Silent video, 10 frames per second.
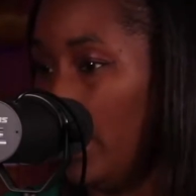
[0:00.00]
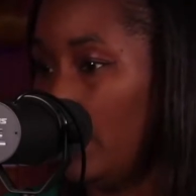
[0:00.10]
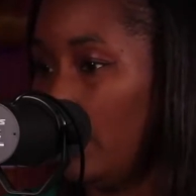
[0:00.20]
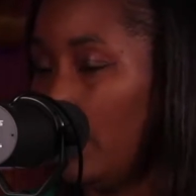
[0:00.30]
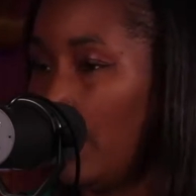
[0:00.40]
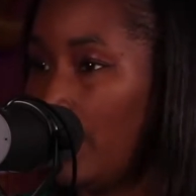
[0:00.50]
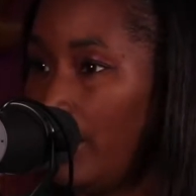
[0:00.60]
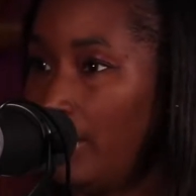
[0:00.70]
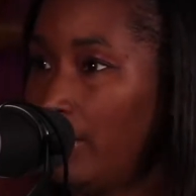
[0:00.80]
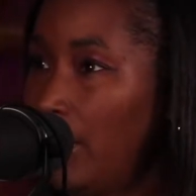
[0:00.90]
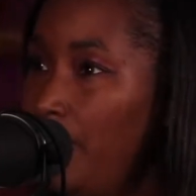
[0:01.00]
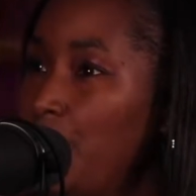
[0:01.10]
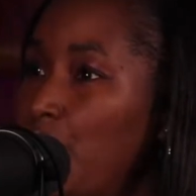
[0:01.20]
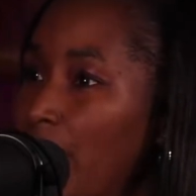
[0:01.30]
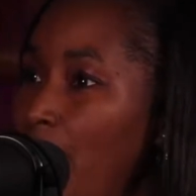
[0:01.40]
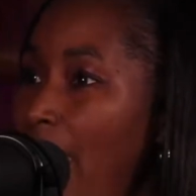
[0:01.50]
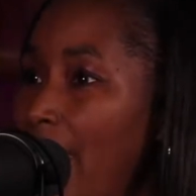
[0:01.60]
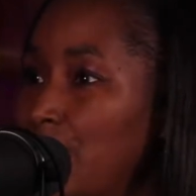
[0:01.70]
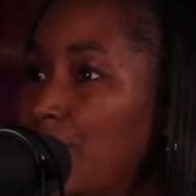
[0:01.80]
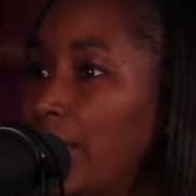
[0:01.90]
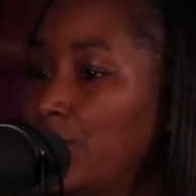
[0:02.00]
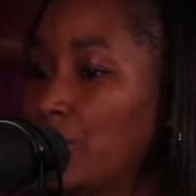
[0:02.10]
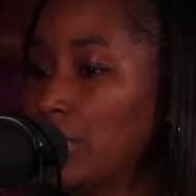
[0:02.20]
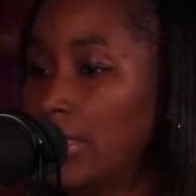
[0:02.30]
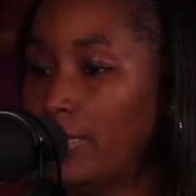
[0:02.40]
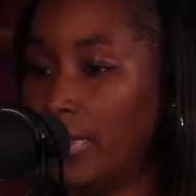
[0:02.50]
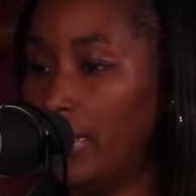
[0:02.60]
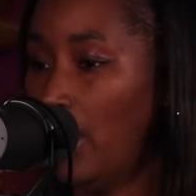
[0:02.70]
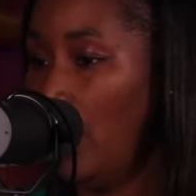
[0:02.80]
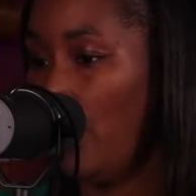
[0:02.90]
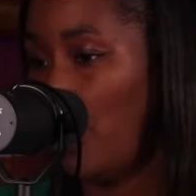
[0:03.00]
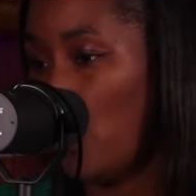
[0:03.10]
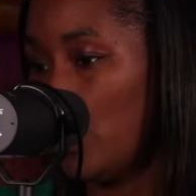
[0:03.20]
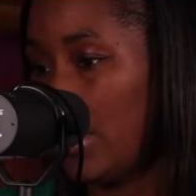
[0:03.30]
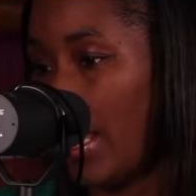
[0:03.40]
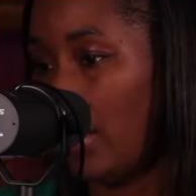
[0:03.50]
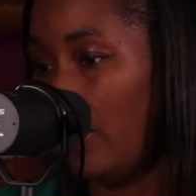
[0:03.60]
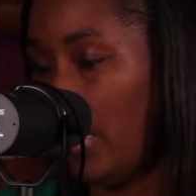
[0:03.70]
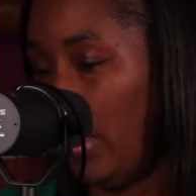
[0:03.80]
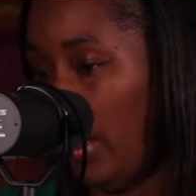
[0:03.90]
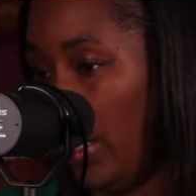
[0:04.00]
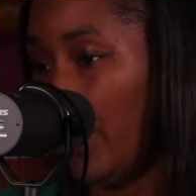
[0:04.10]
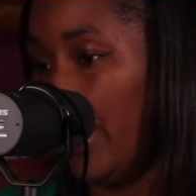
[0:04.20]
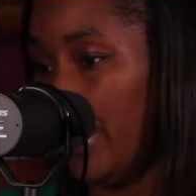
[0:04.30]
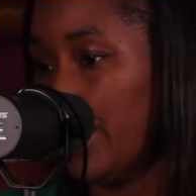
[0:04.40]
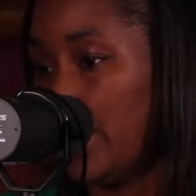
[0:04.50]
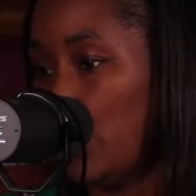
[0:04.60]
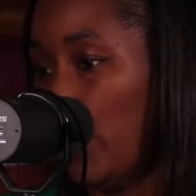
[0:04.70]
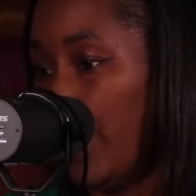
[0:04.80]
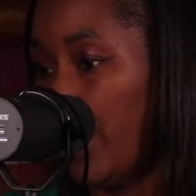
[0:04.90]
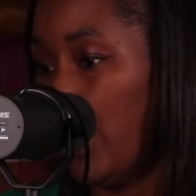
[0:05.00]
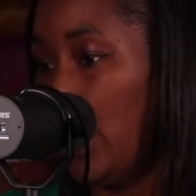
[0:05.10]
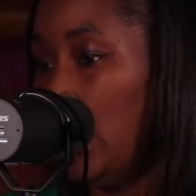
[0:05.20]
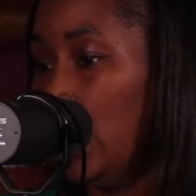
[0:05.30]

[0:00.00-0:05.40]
mm-hmm. if you can imagine that you live in those kind of areas where